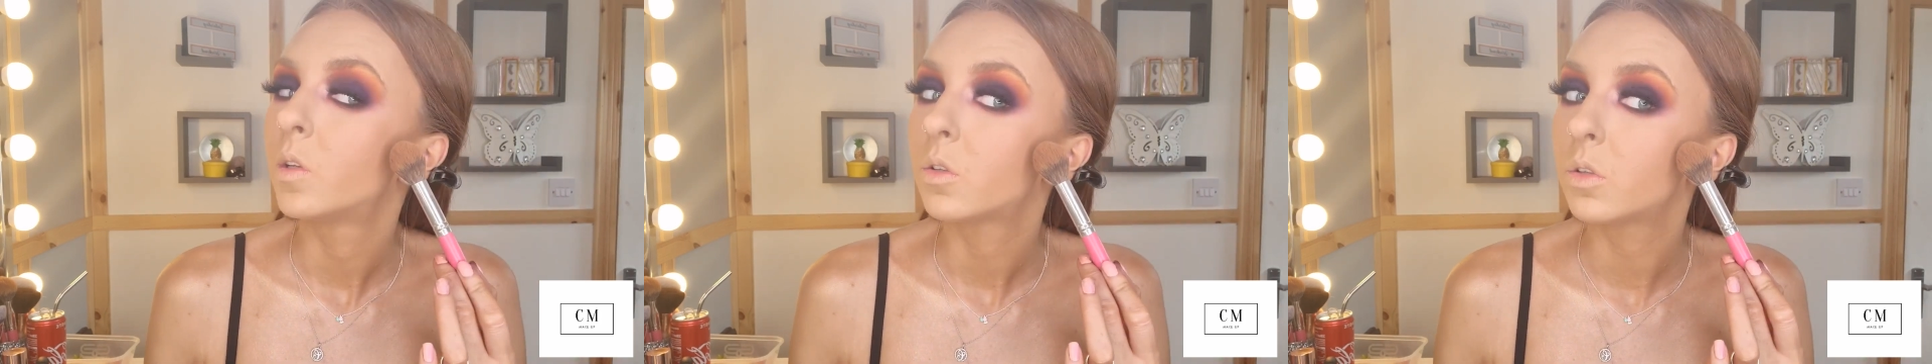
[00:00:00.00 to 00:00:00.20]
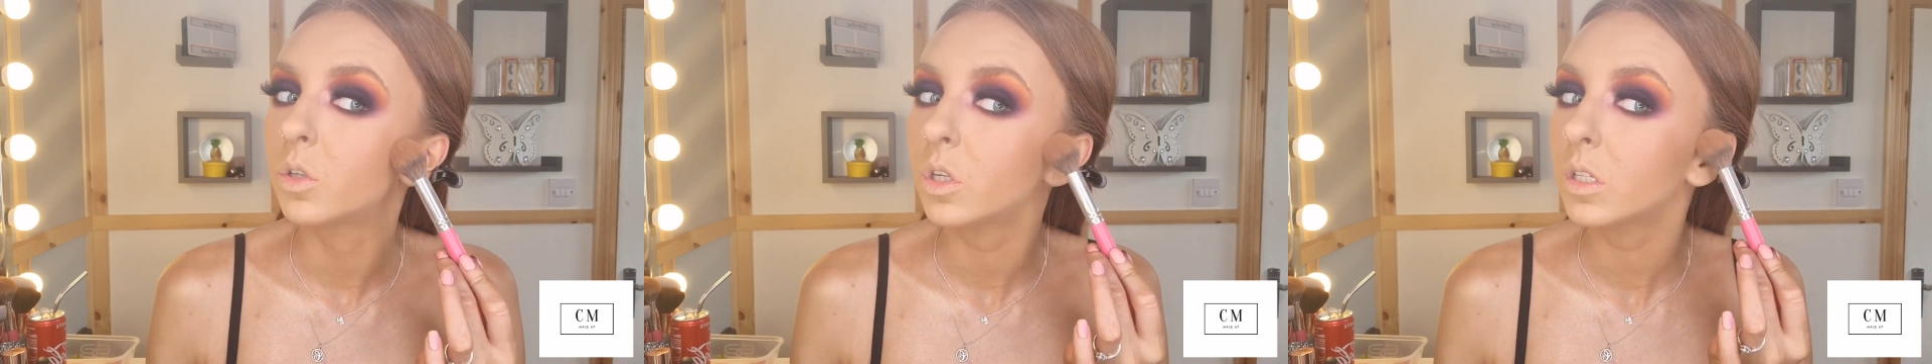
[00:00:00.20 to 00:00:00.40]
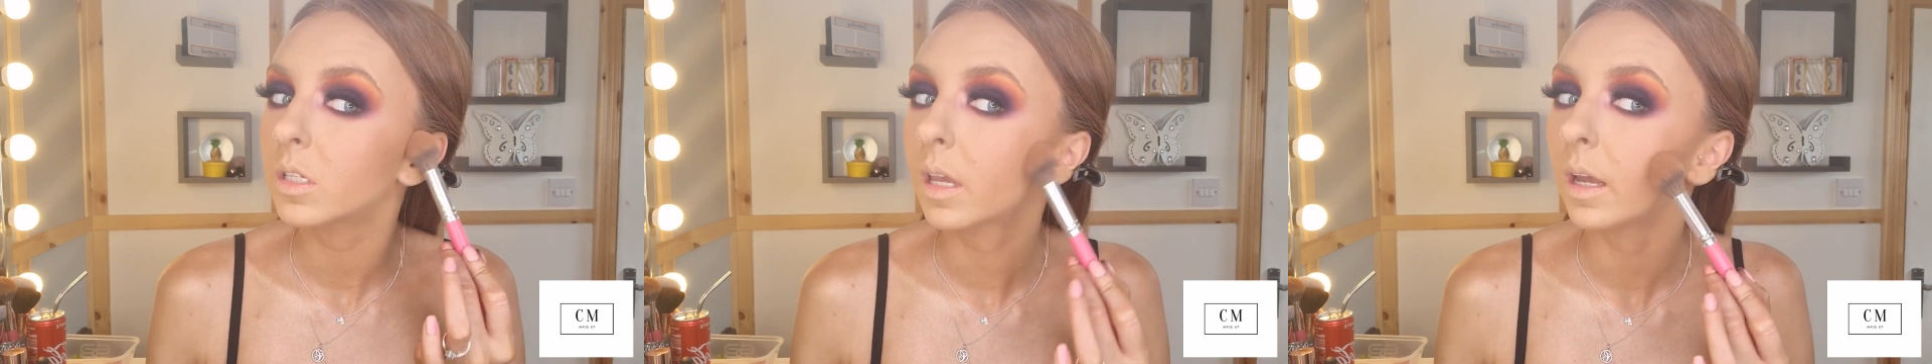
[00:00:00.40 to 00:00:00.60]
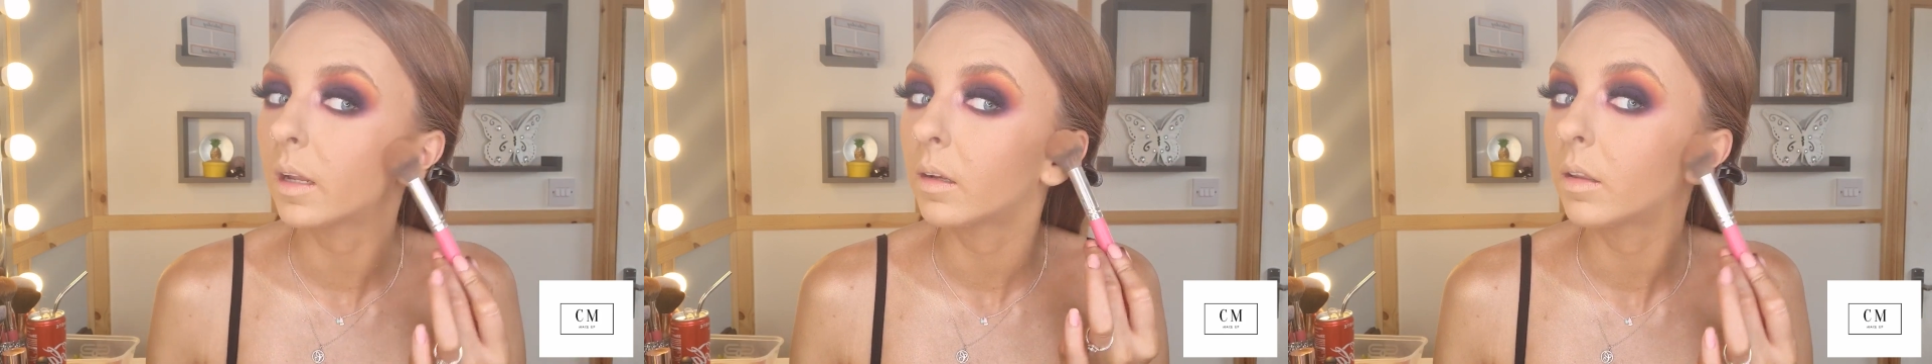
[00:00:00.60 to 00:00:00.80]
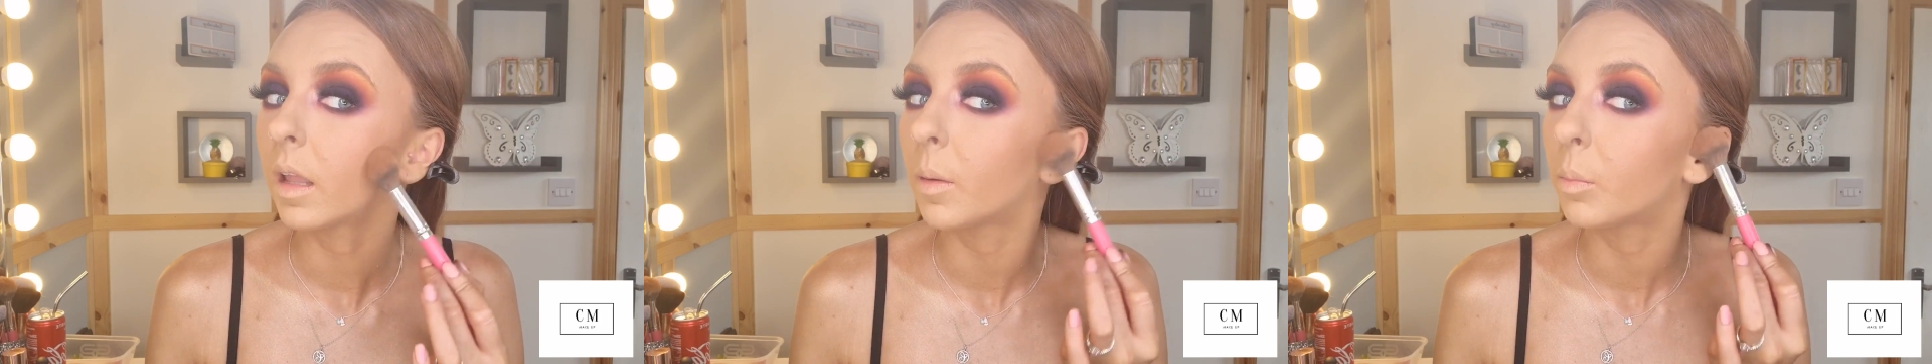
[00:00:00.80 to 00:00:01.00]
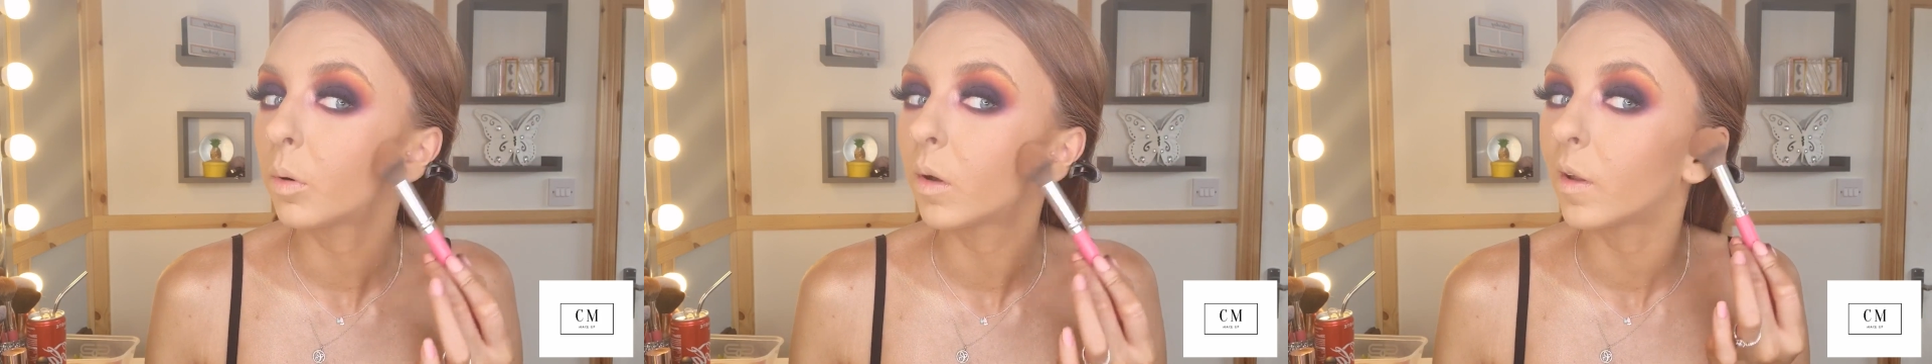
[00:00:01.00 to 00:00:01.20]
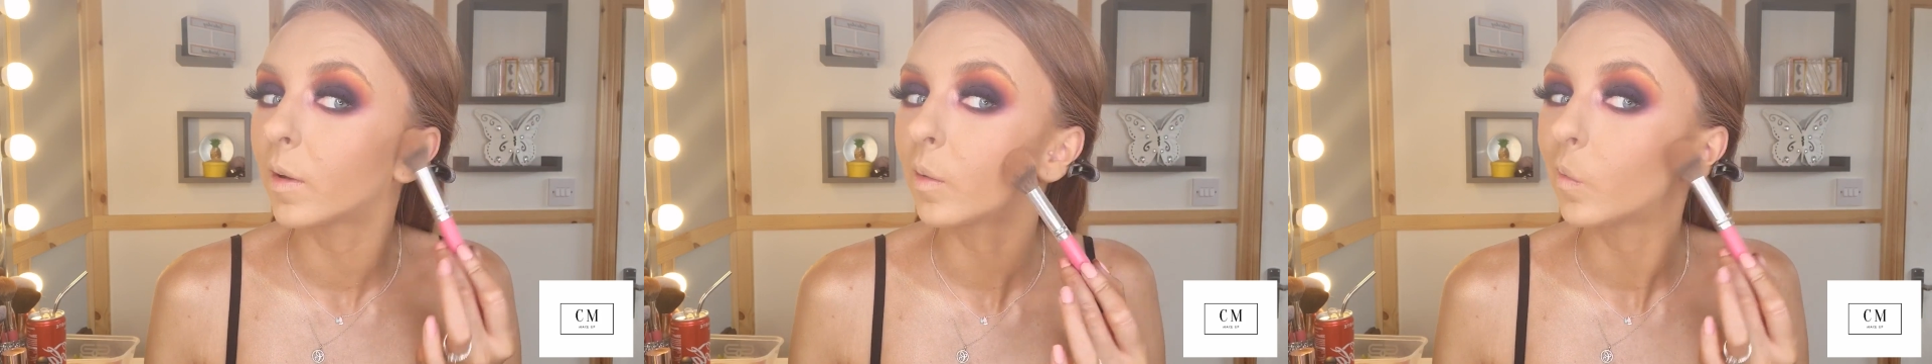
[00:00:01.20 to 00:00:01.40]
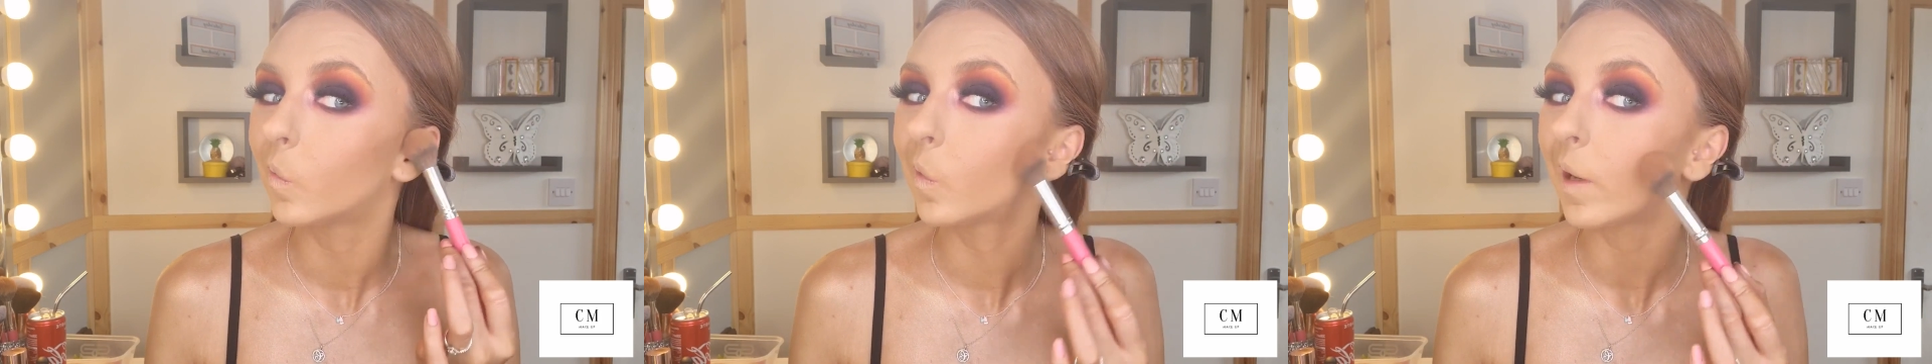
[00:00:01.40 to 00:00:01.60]
So just getting that
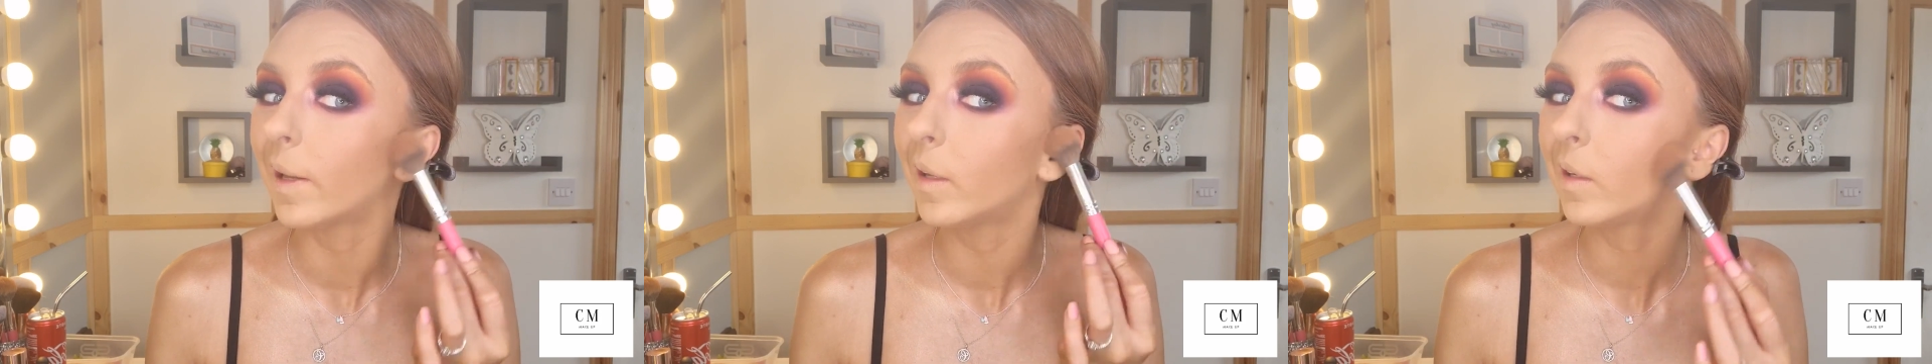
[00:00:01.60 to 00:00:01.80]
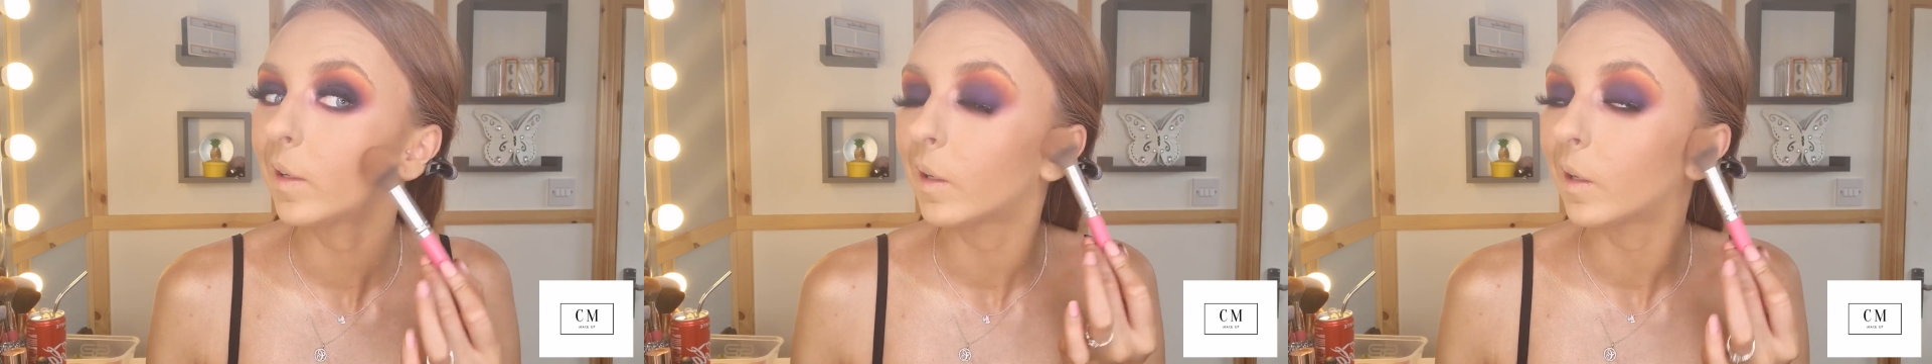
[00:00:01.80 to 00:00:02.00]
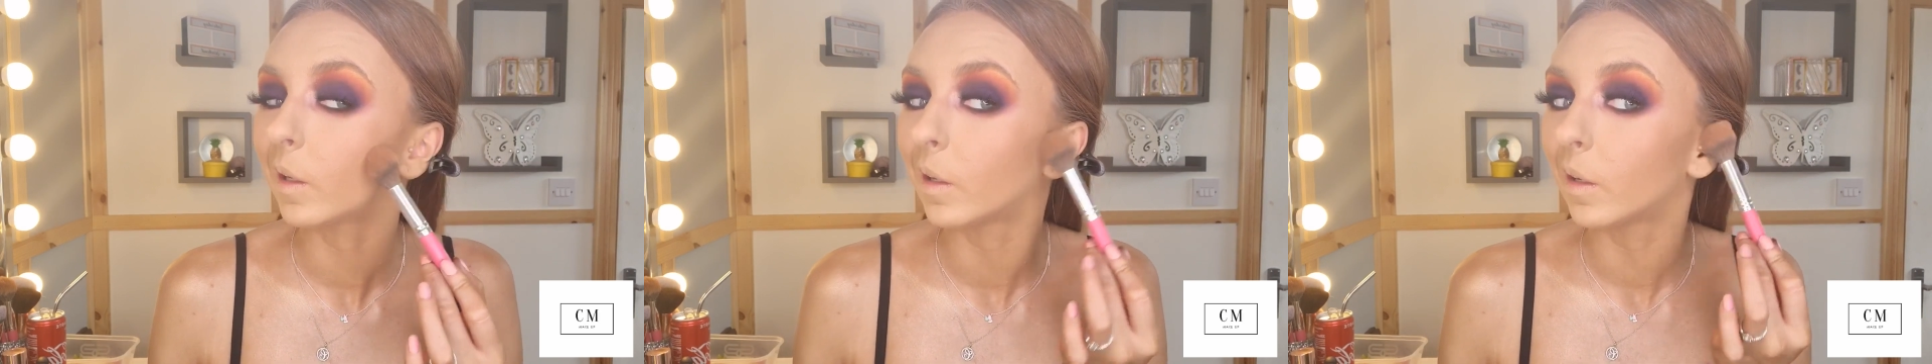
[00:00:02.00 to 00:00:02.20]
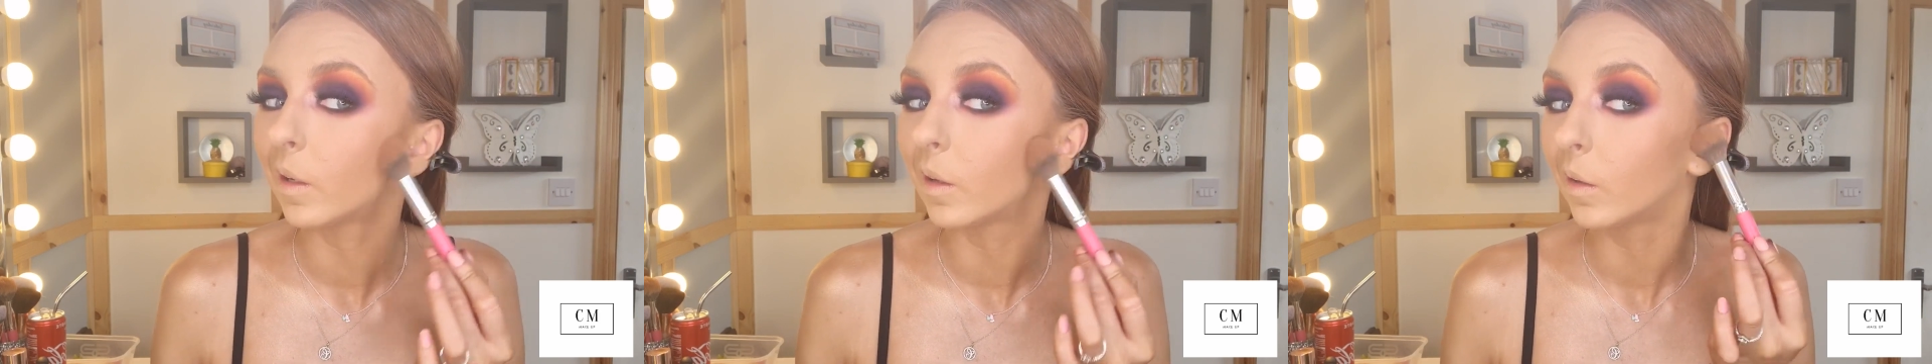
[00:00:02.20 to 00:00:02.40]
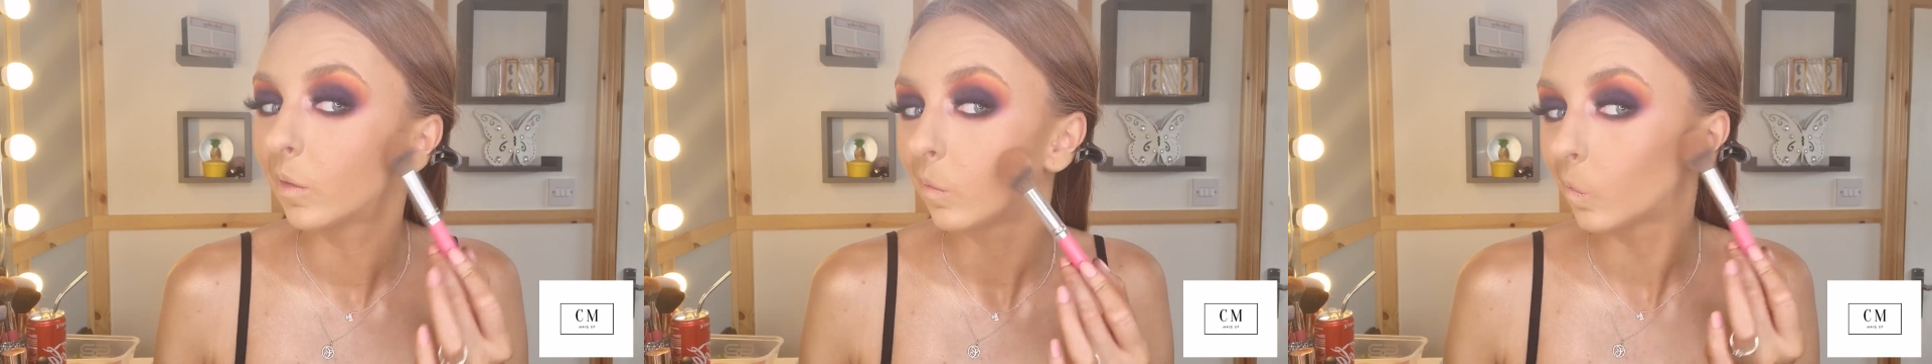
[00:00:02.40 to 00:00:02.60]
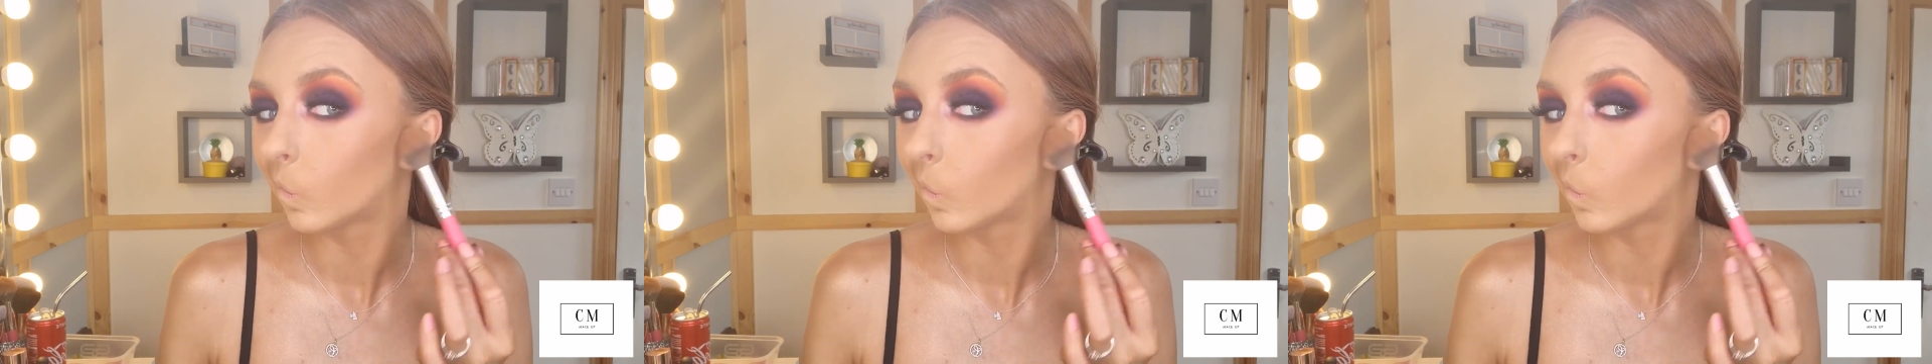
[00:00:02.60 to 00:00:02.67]
product right in